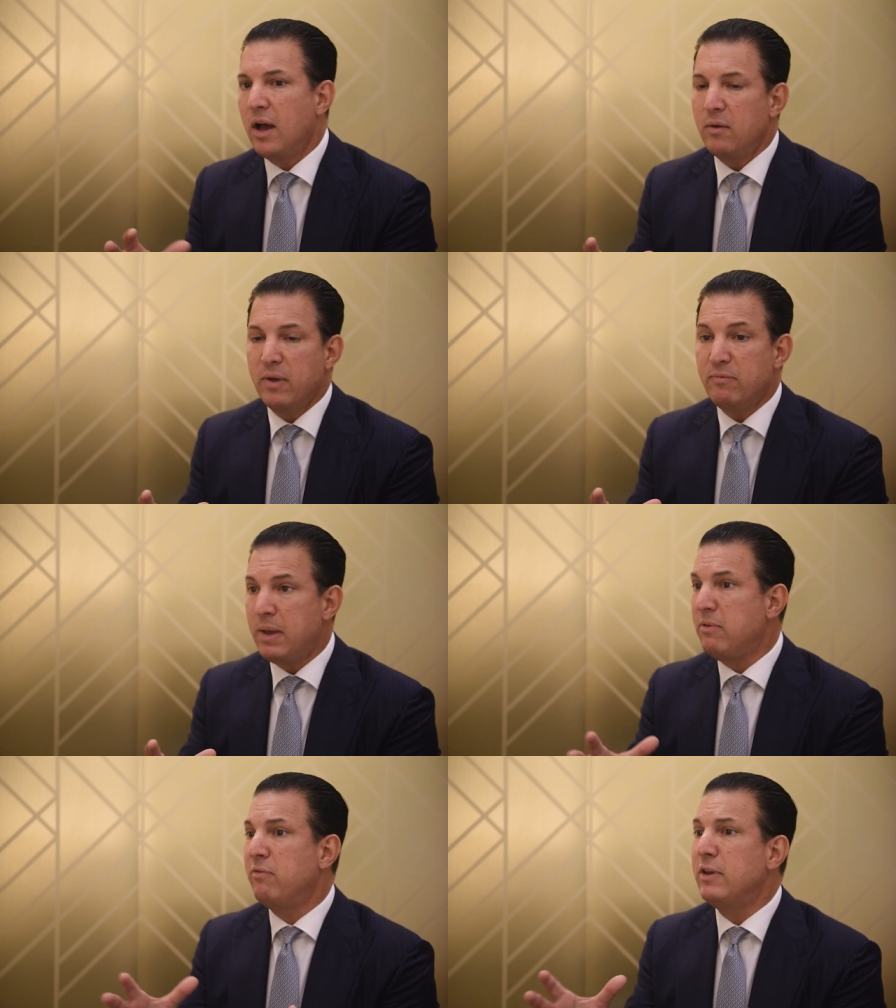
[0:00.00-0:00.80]
we have
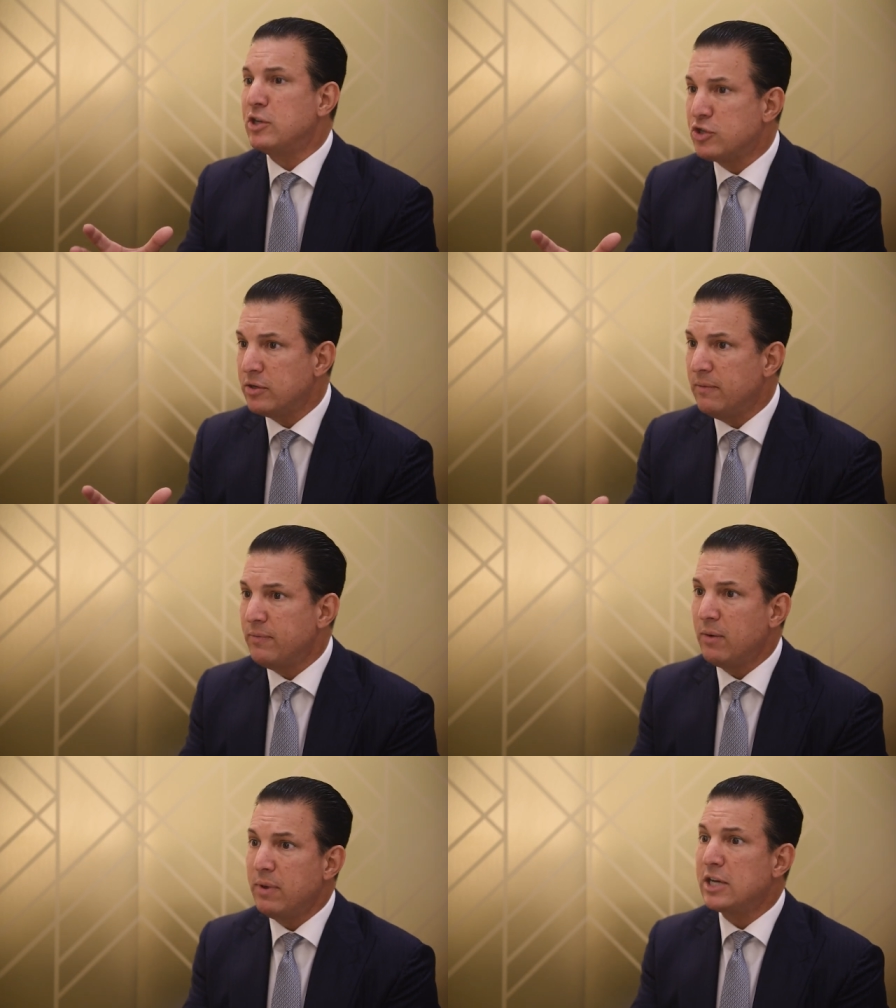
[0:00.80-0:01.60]
baby fish
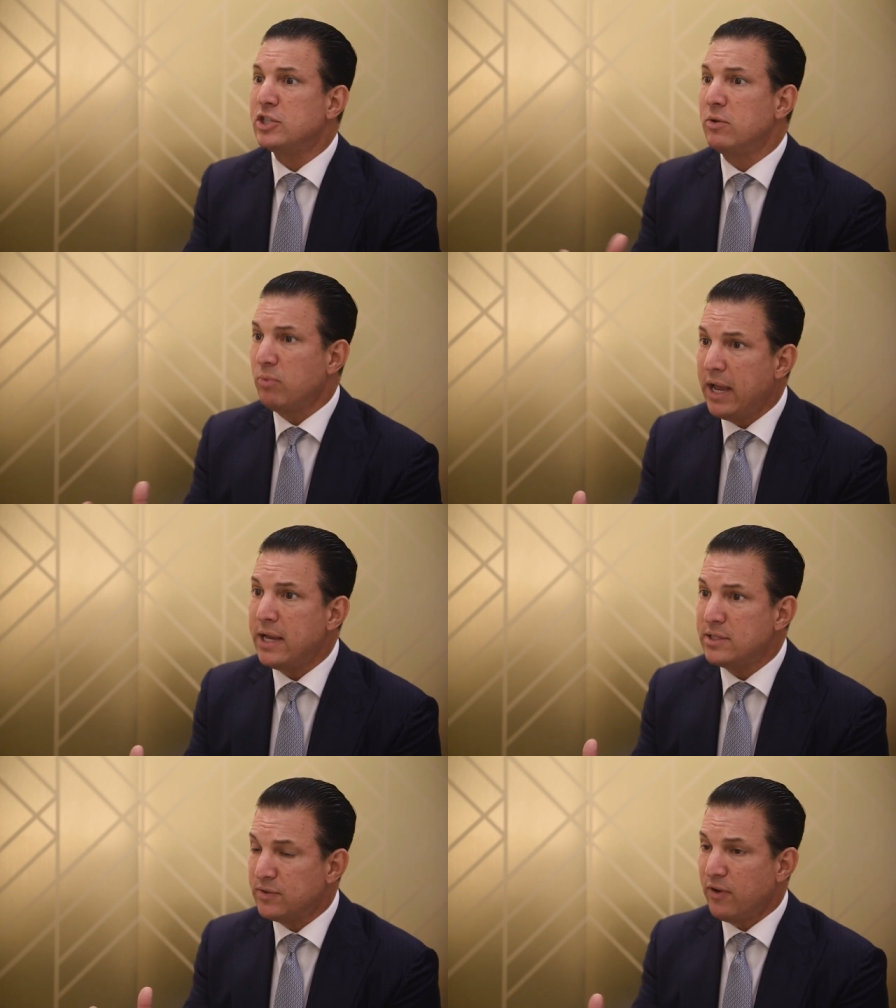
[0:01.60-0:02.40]
that we actually
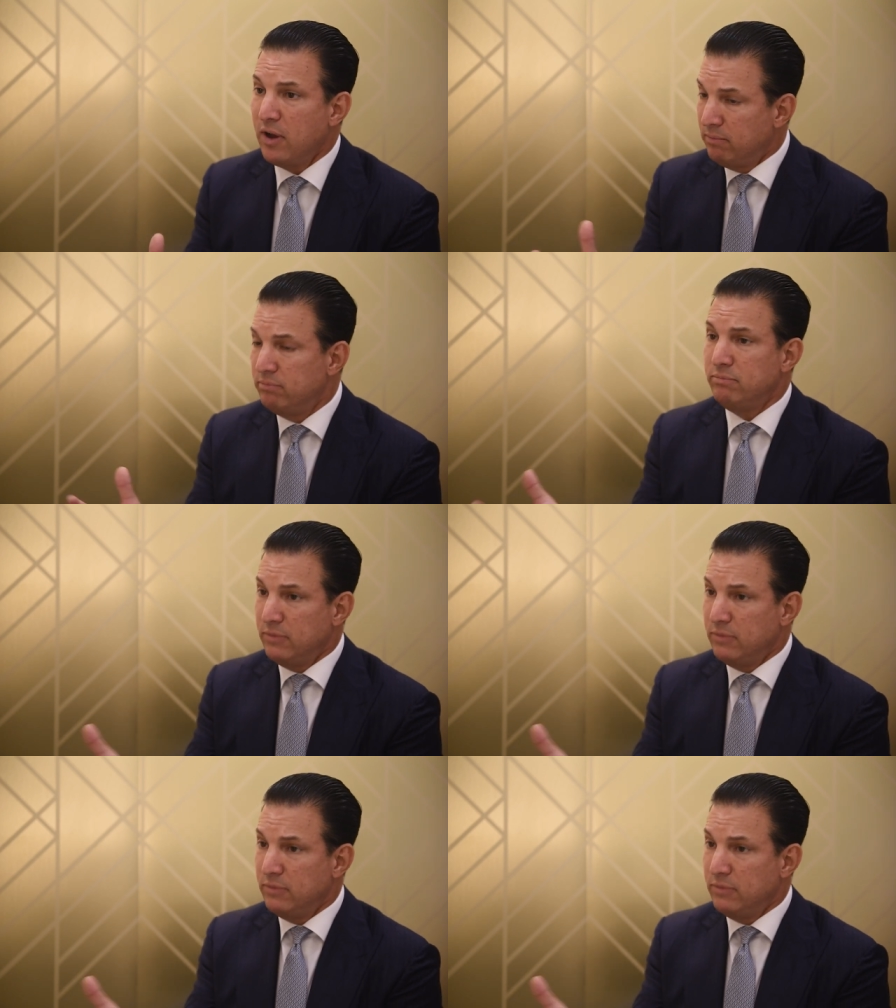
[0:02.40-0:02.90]
raise from